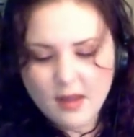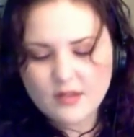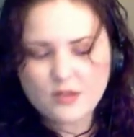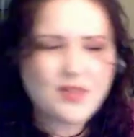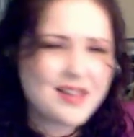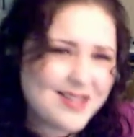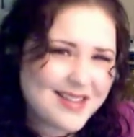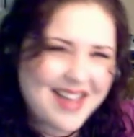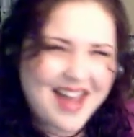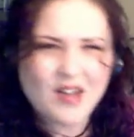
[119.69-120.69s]
So things
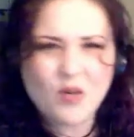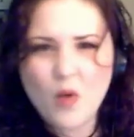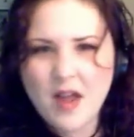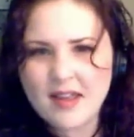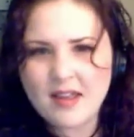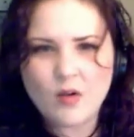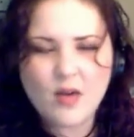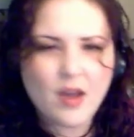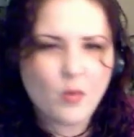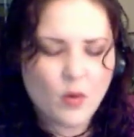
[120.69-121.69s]
like that, you're weighing,
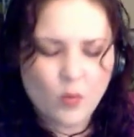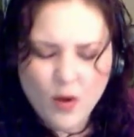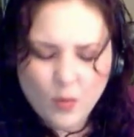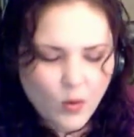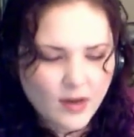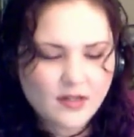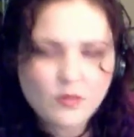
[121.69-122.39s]
okay, what is